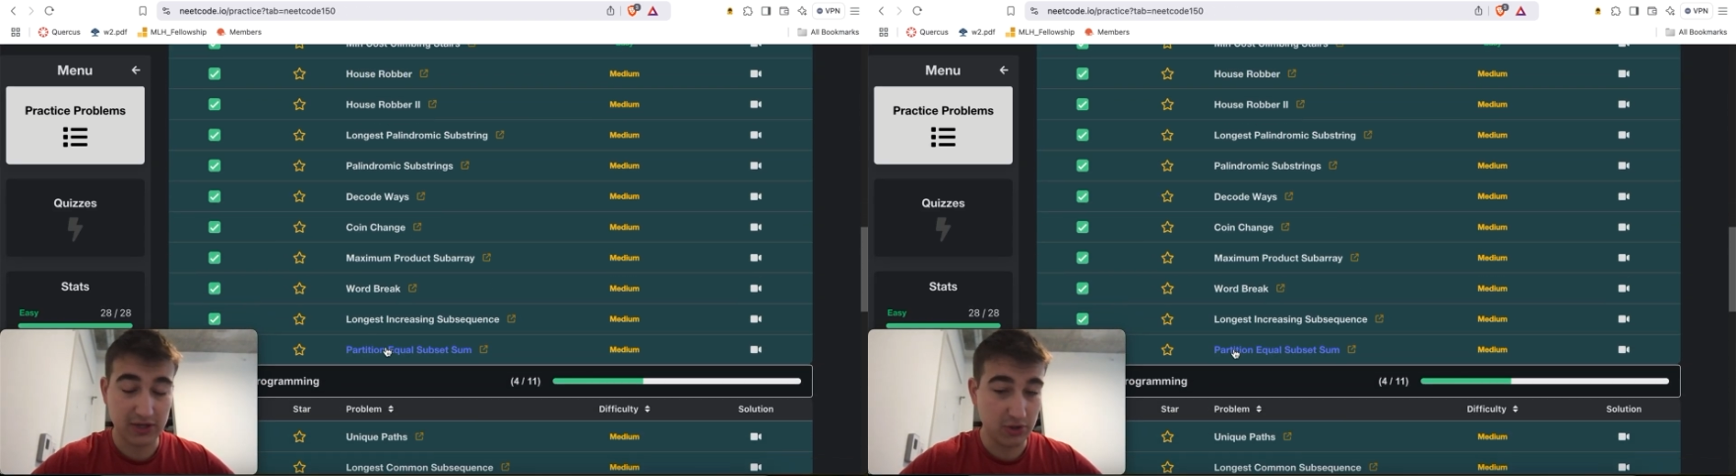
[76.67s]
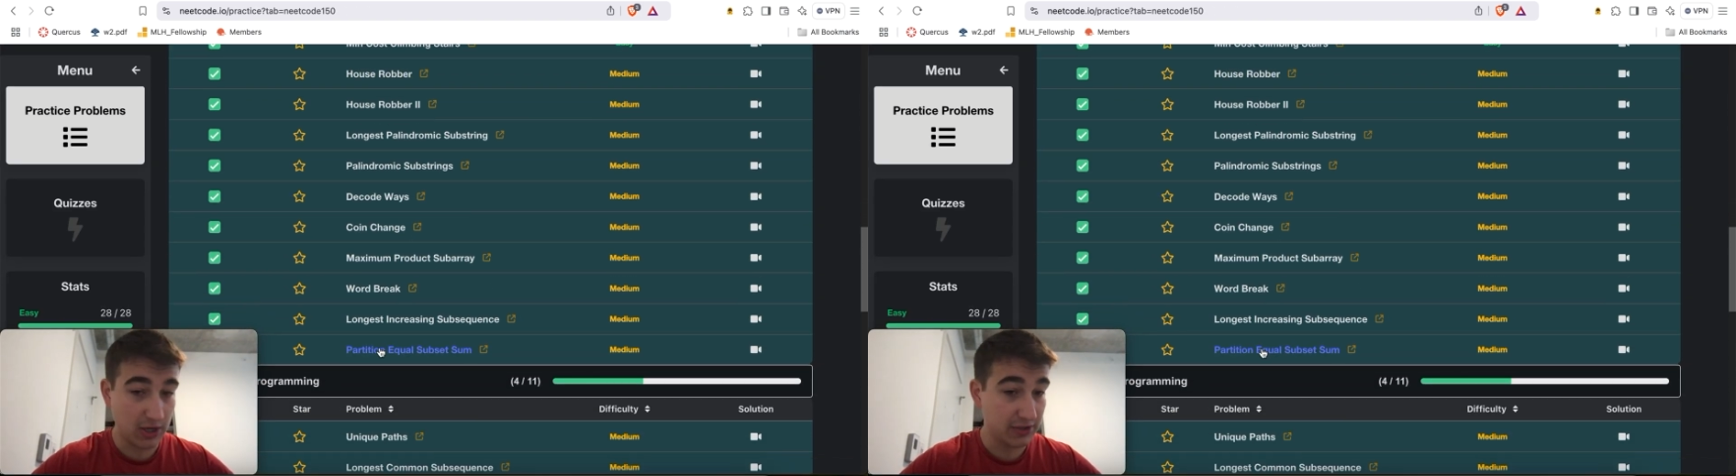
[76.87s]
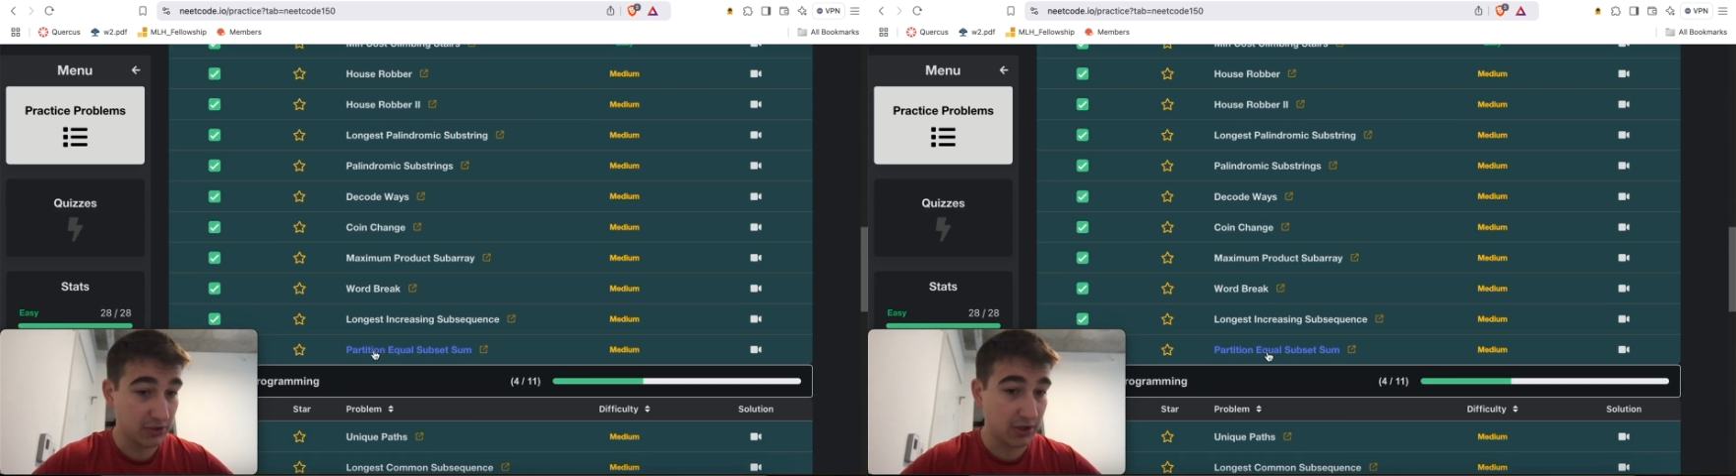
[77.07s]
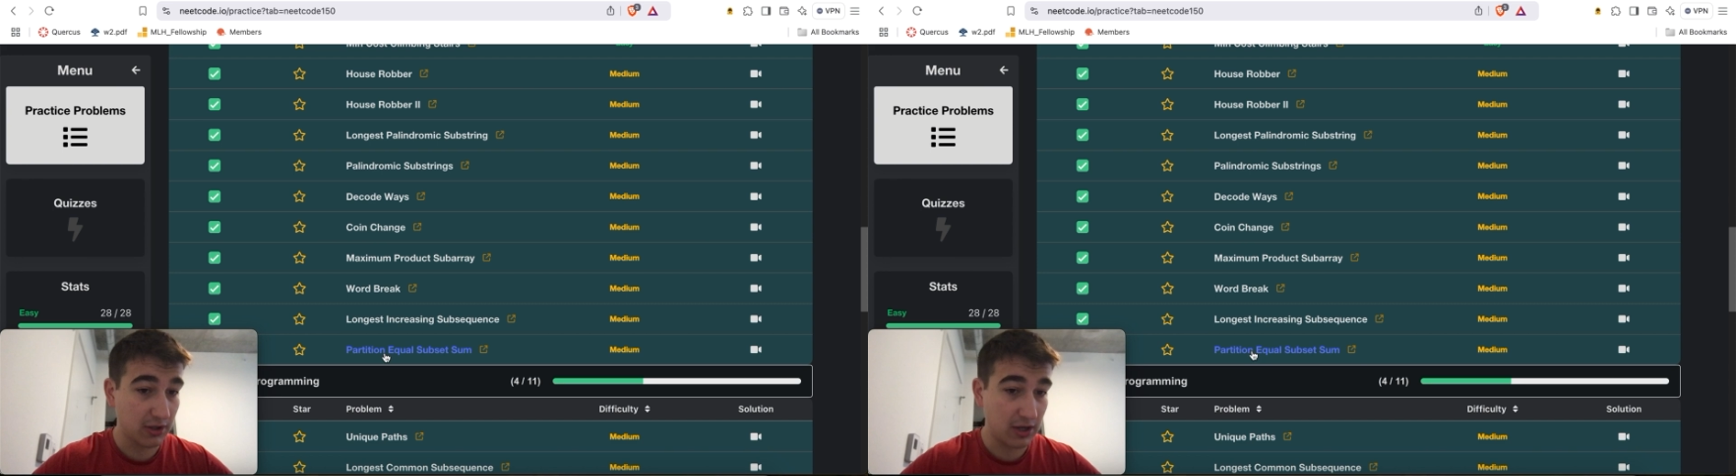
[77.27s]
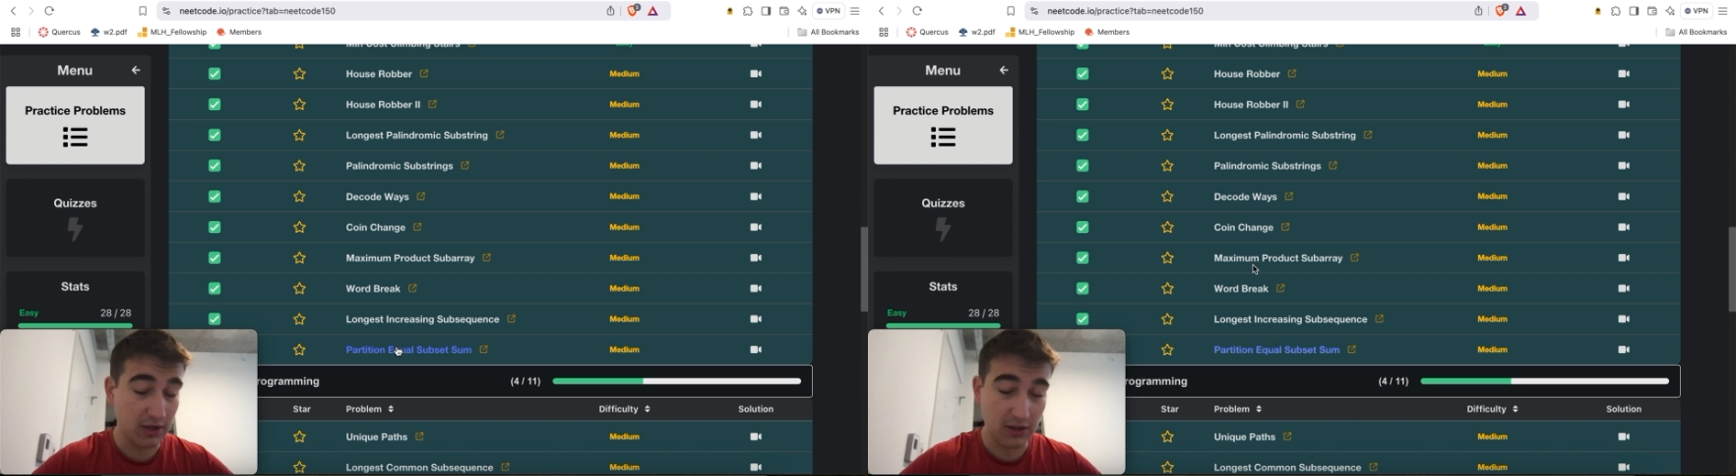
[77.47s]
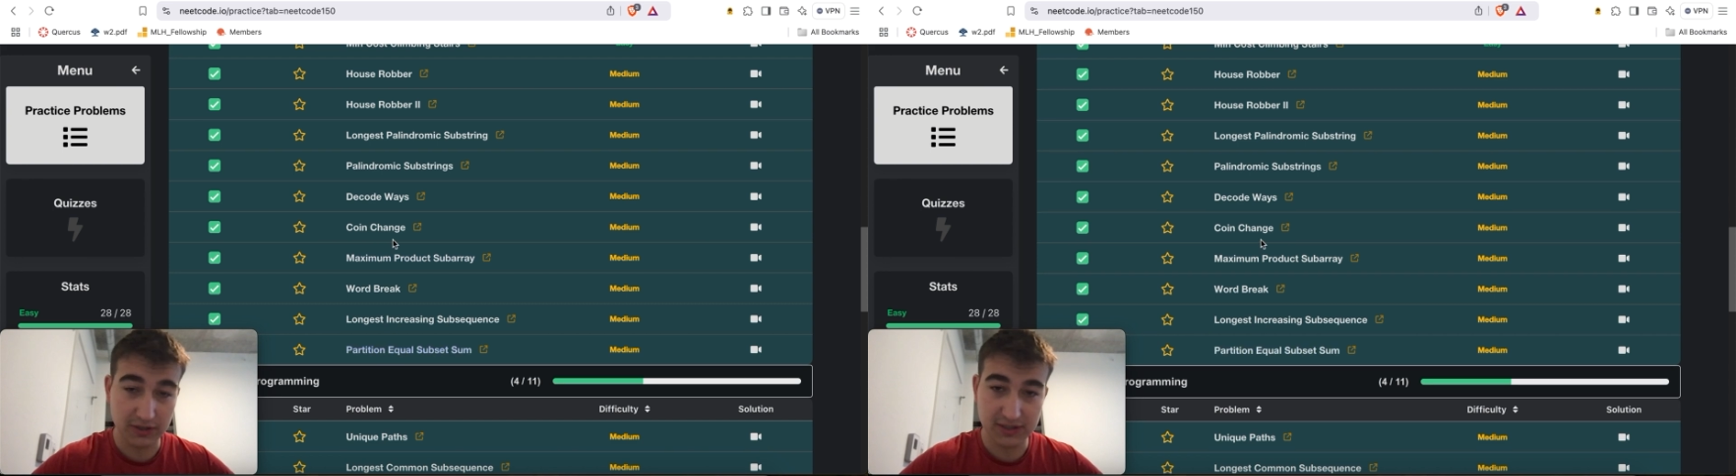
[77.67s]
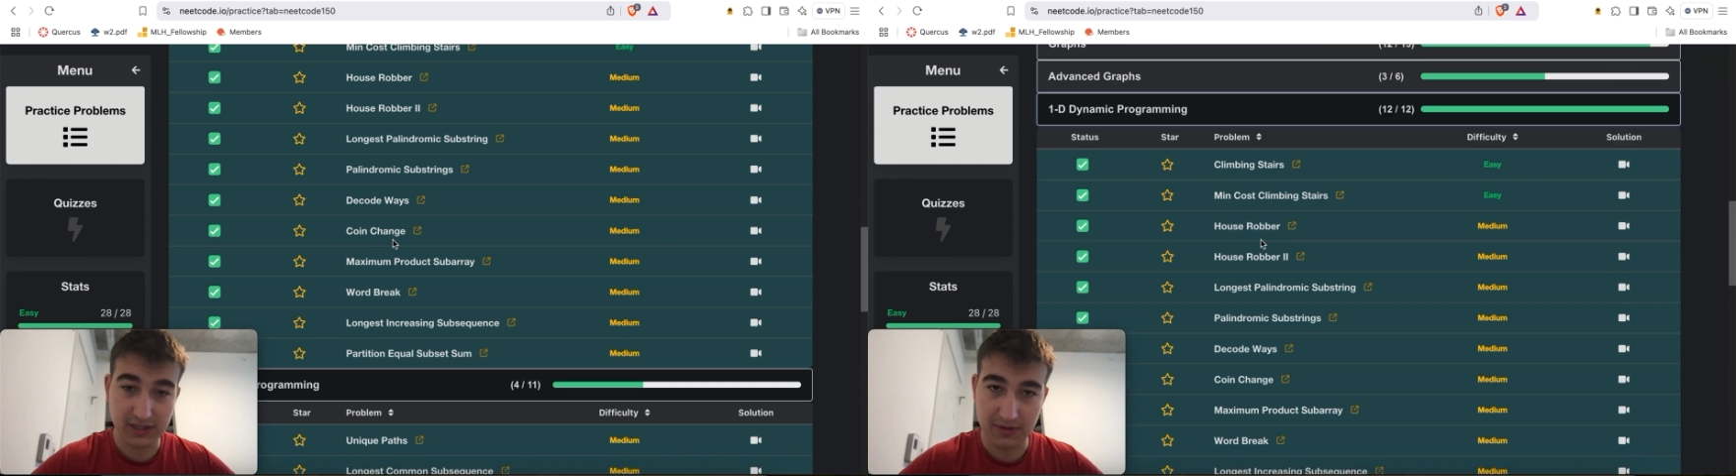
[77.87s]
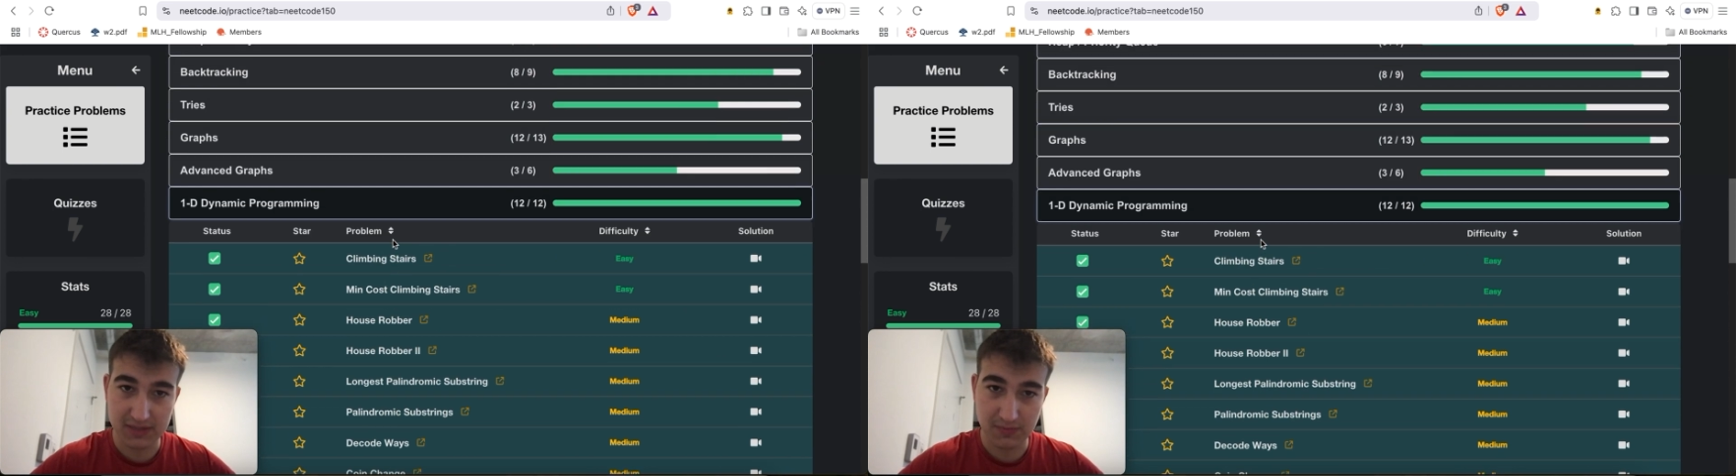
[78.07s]
I took a long time
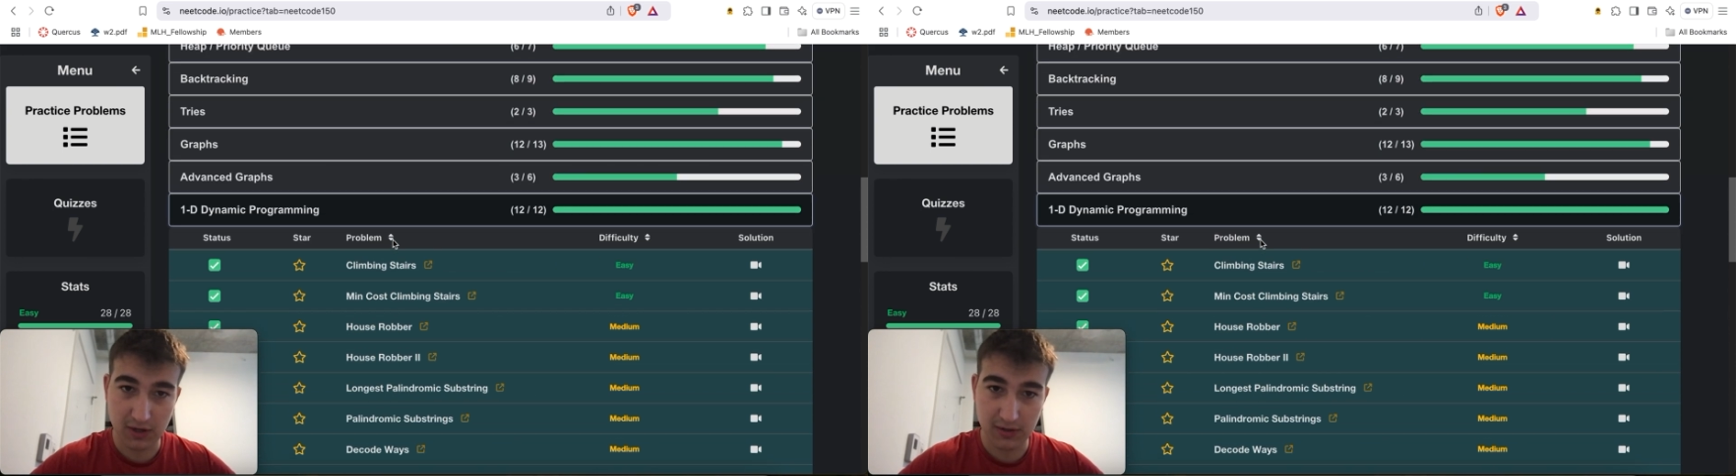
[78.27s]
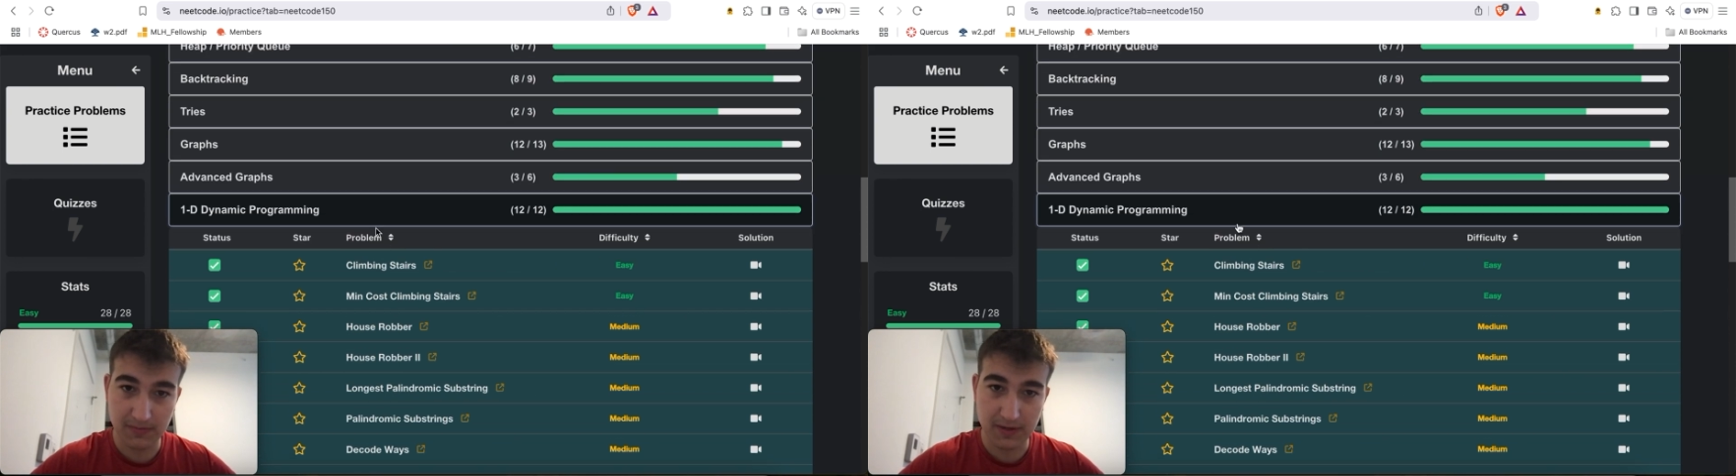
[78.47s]
on this problem,